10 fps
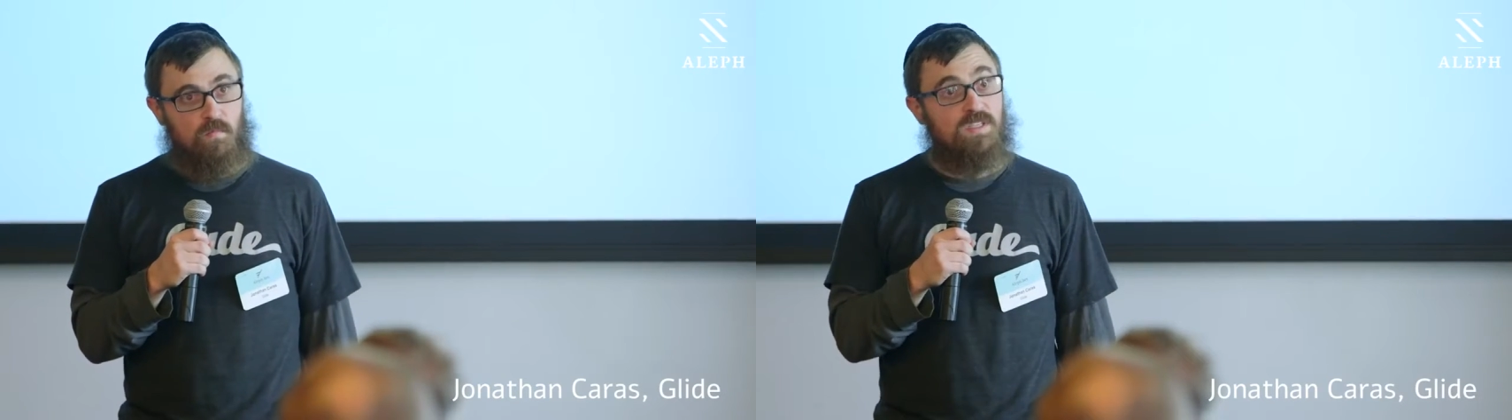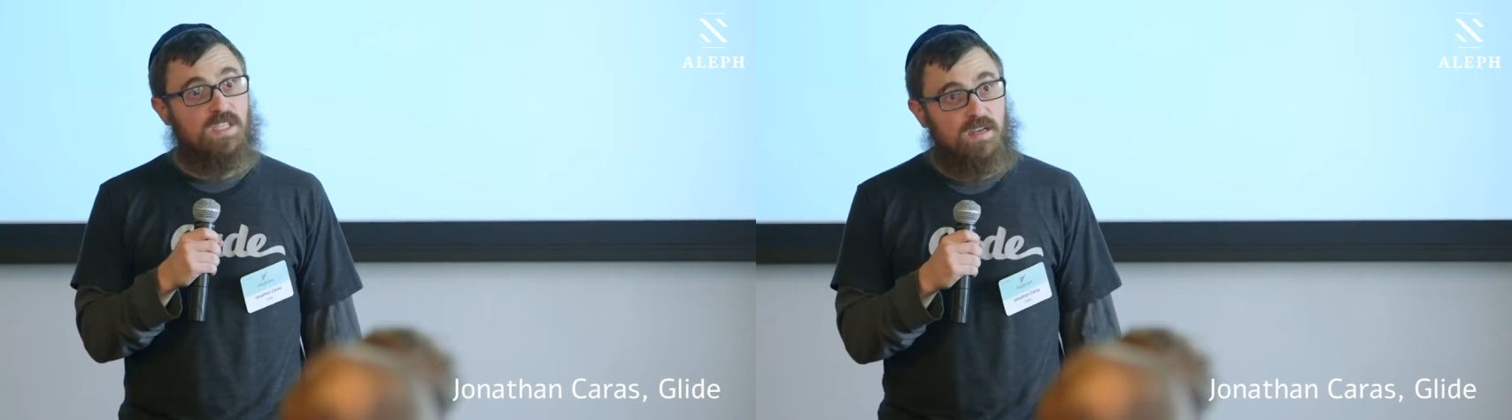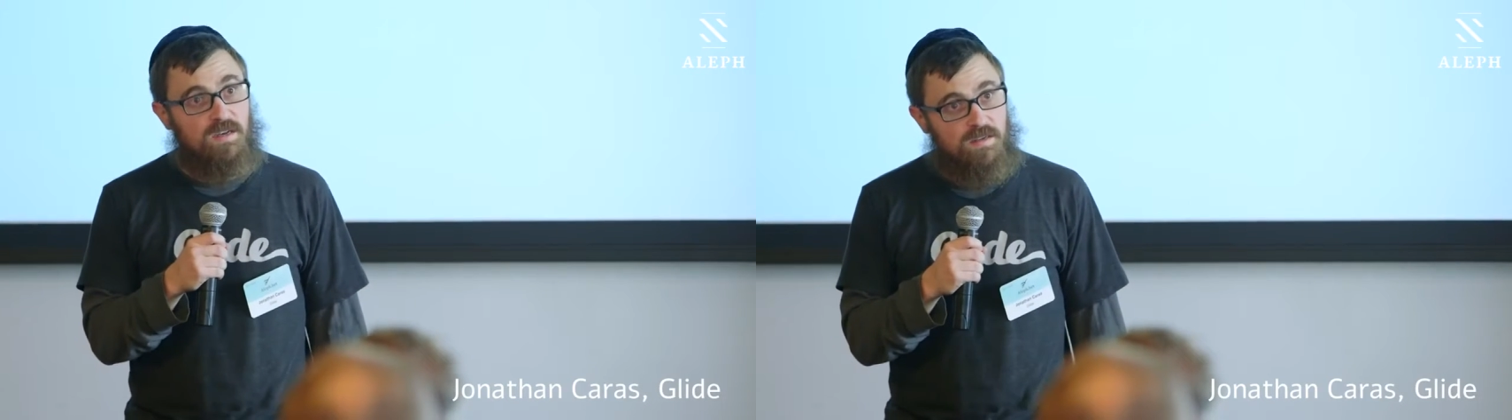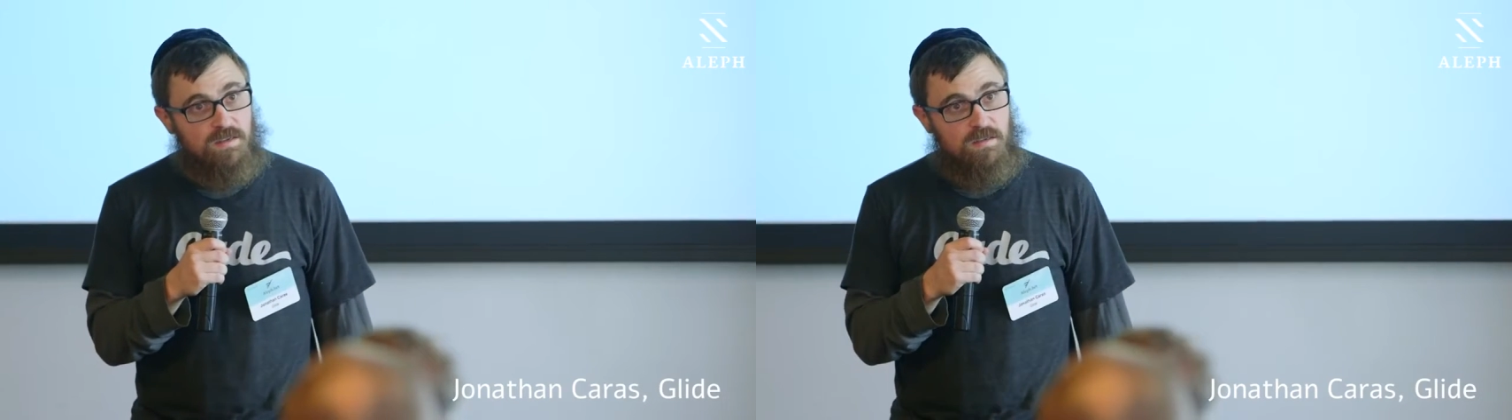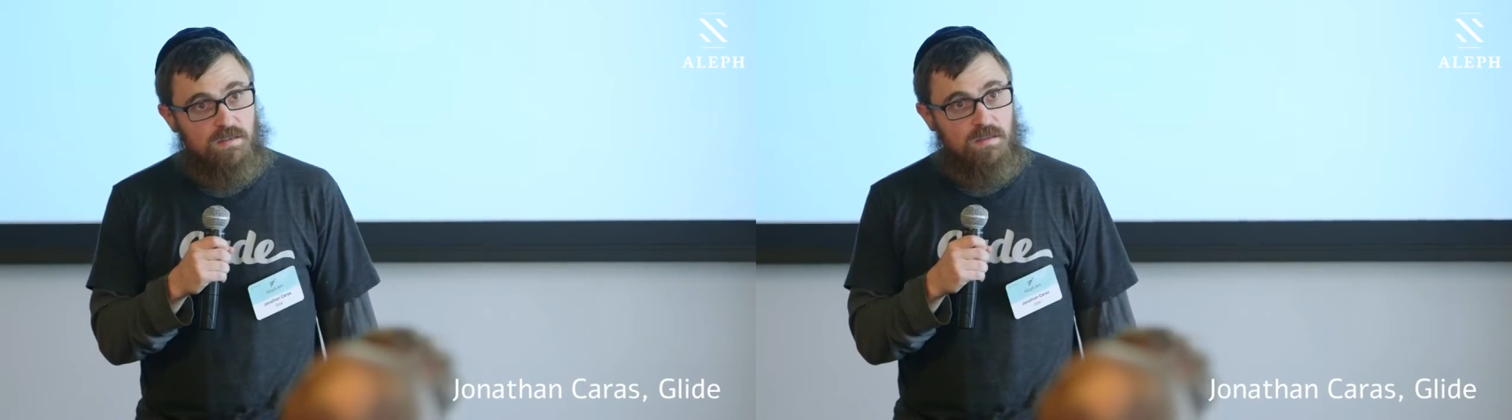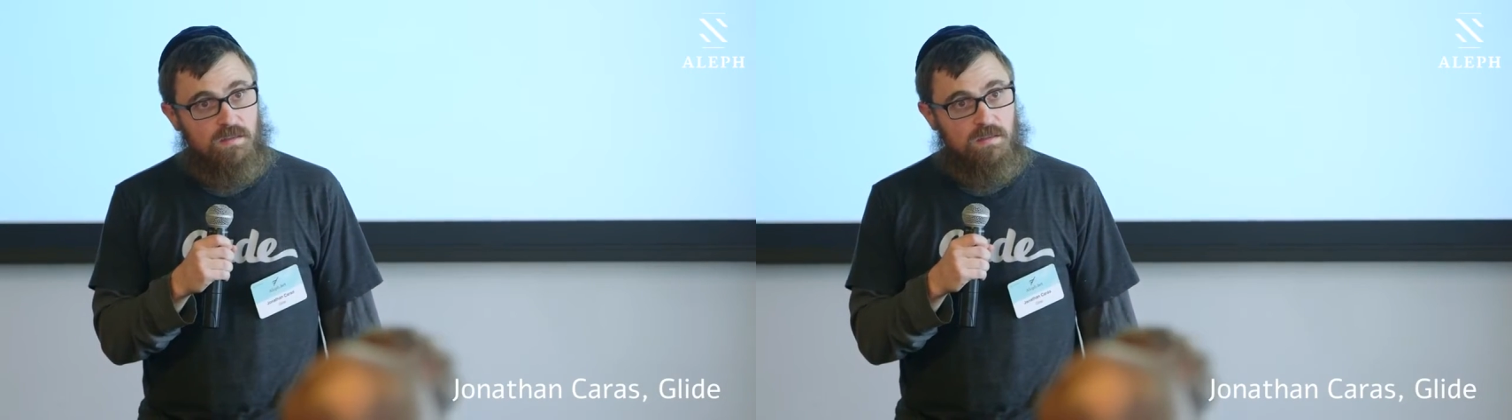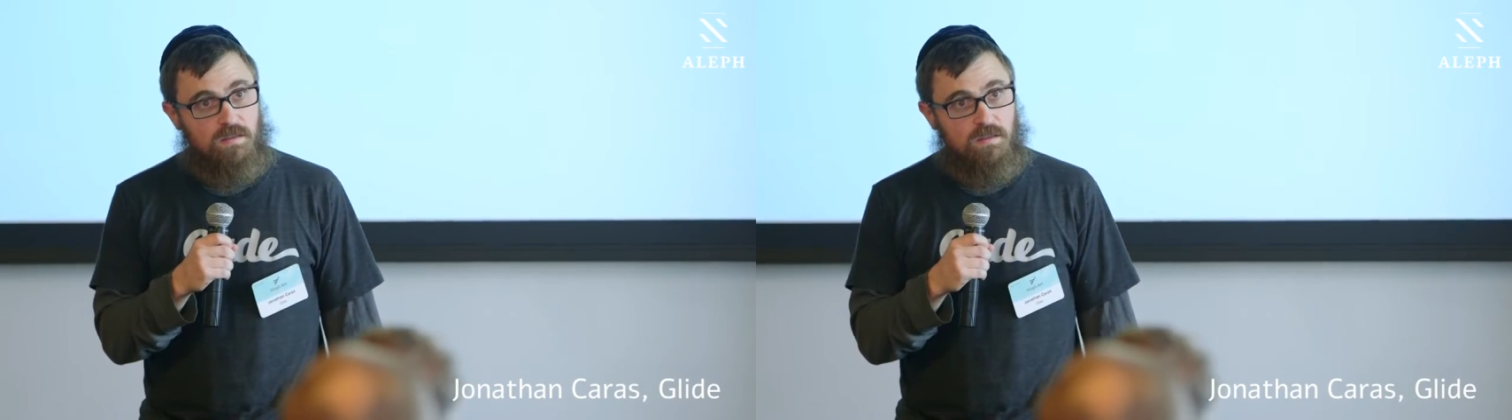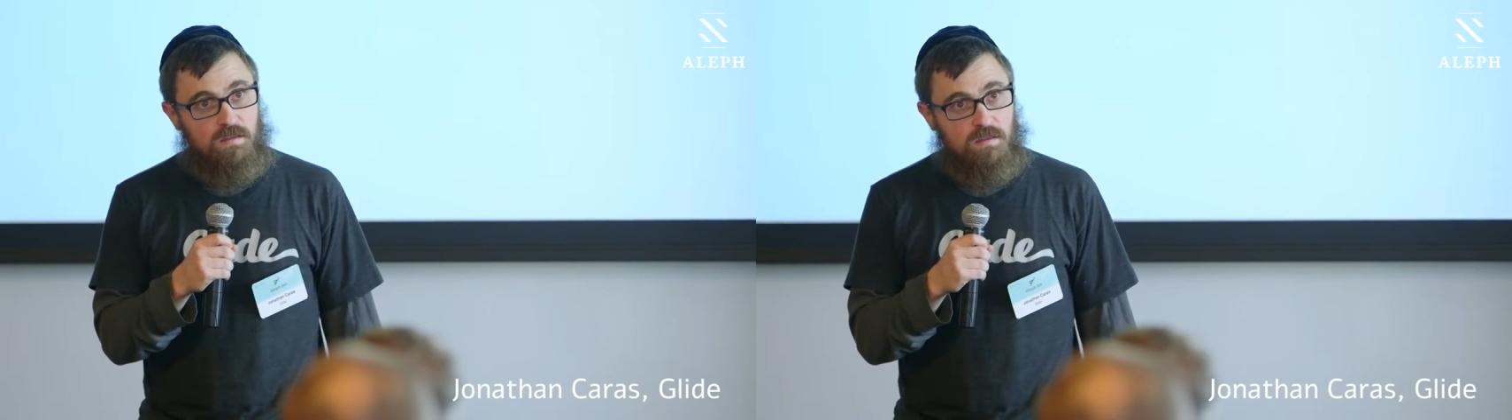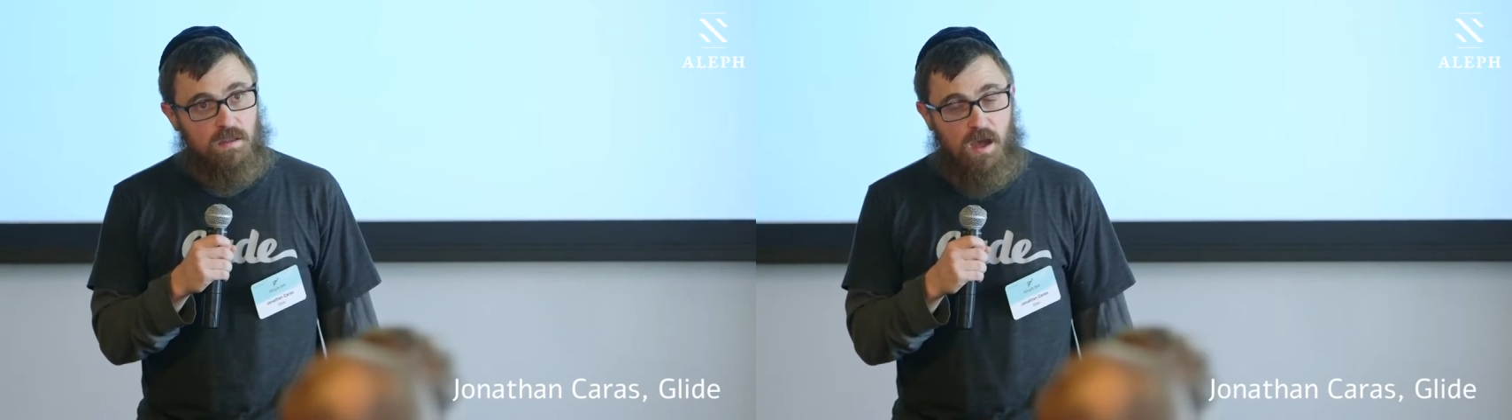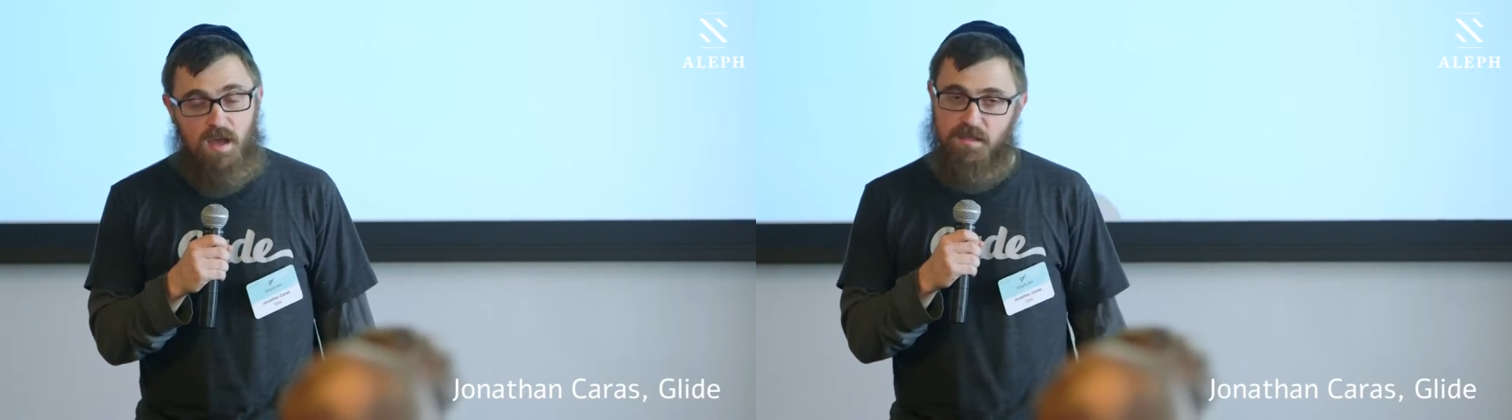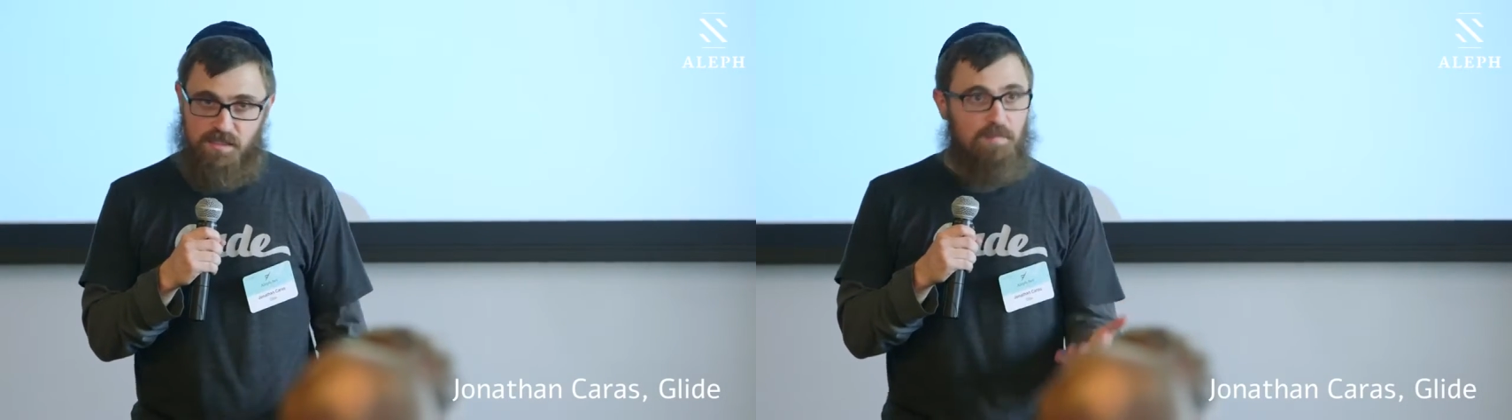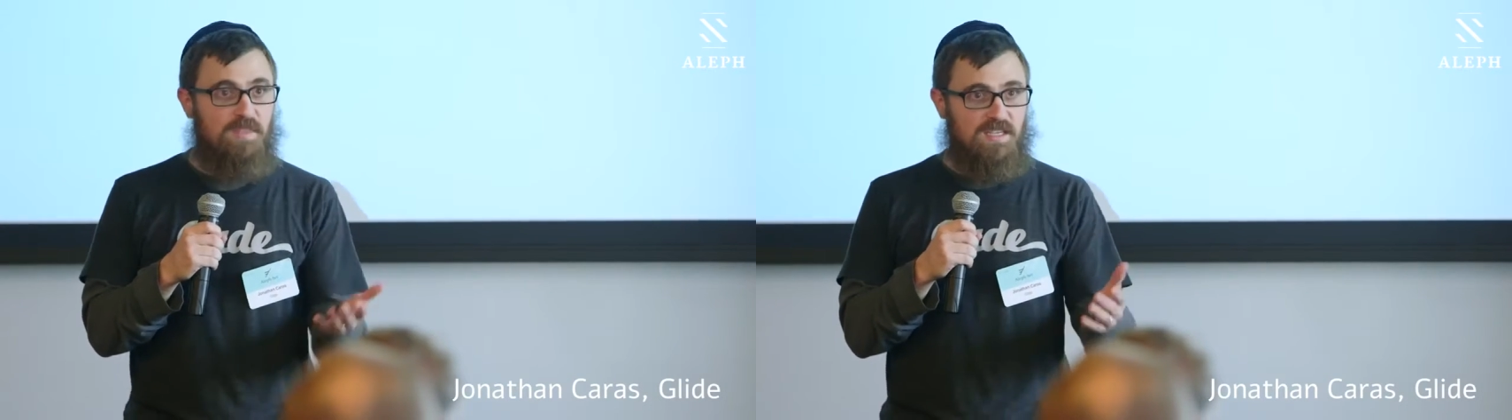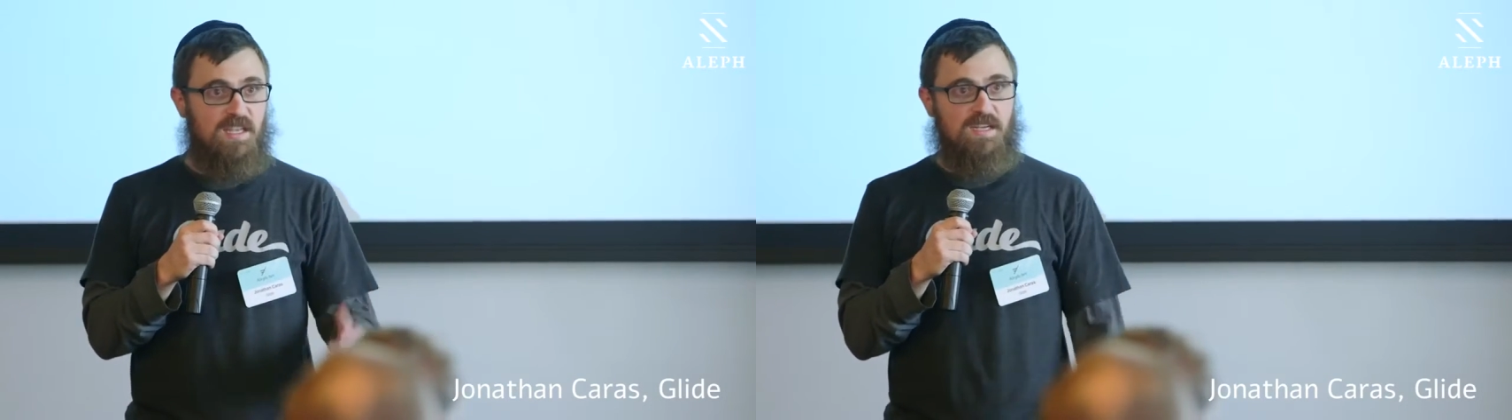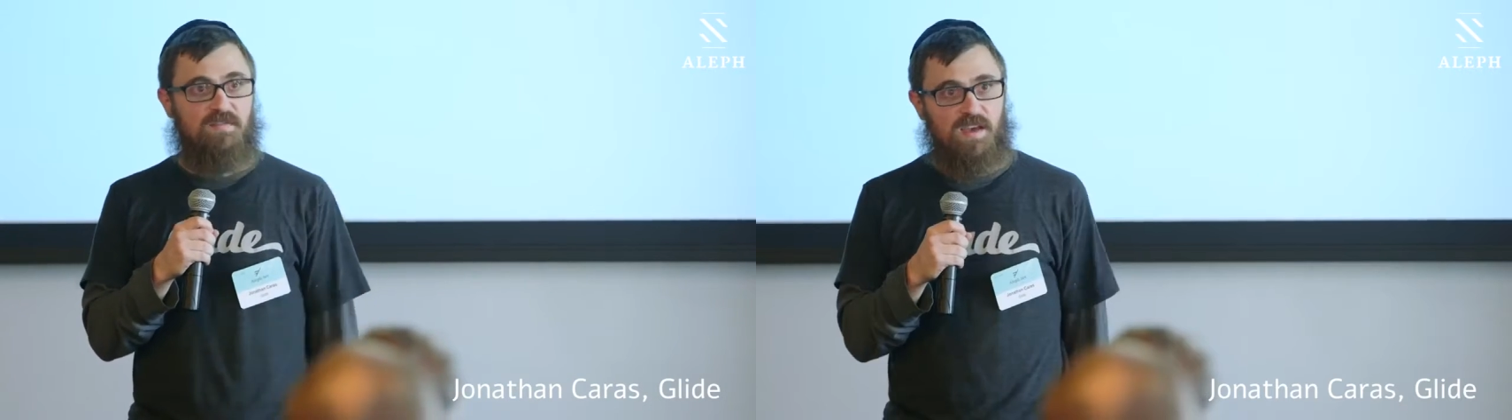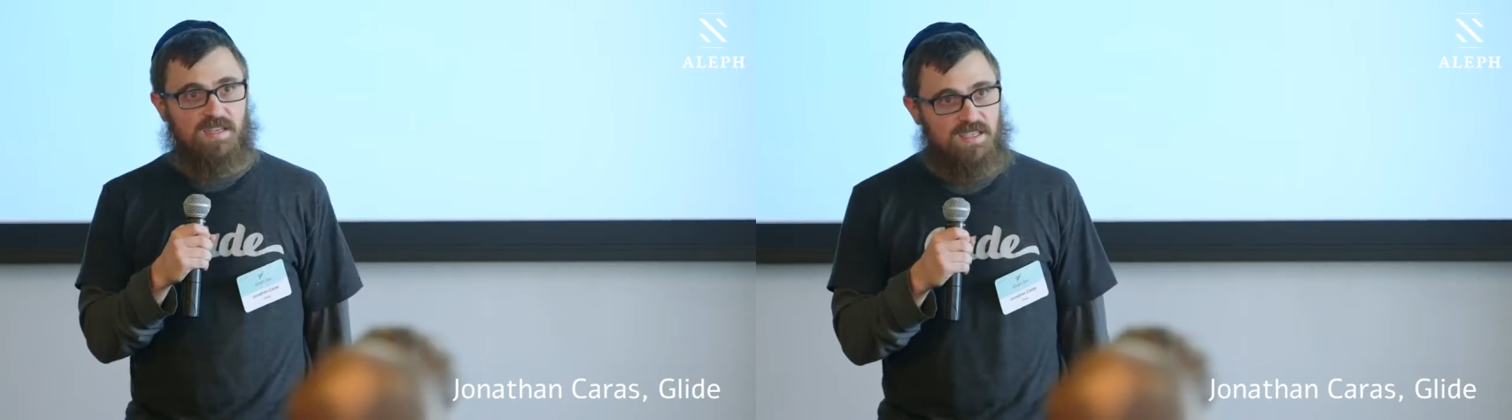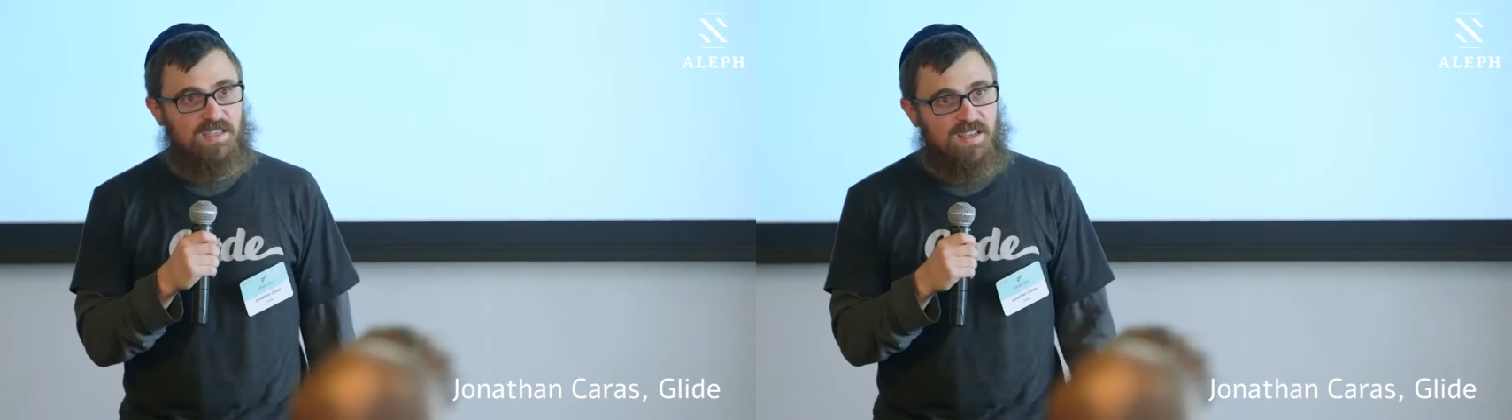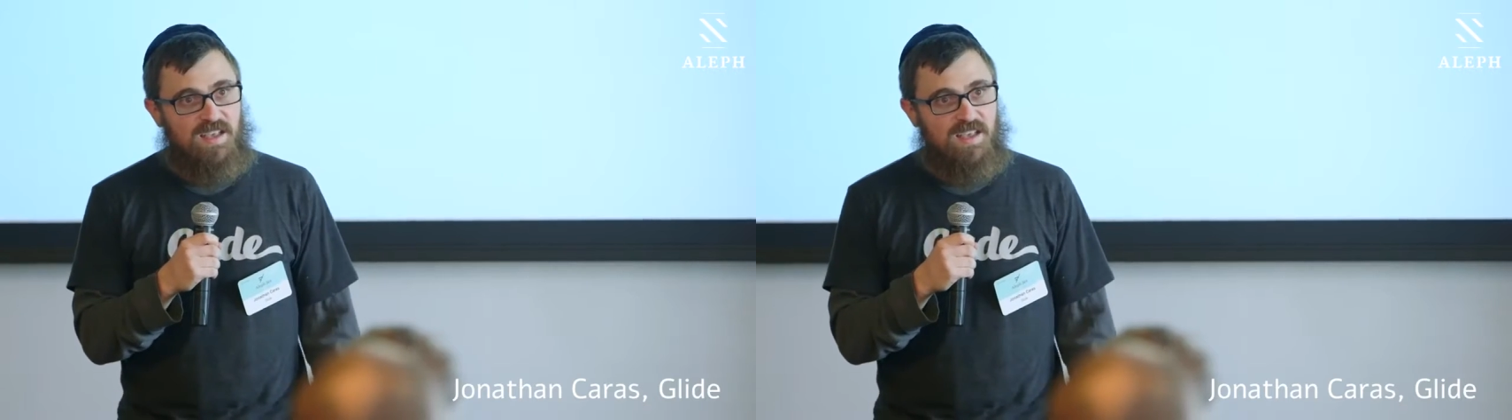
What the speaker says: What's that? It's something to that effect.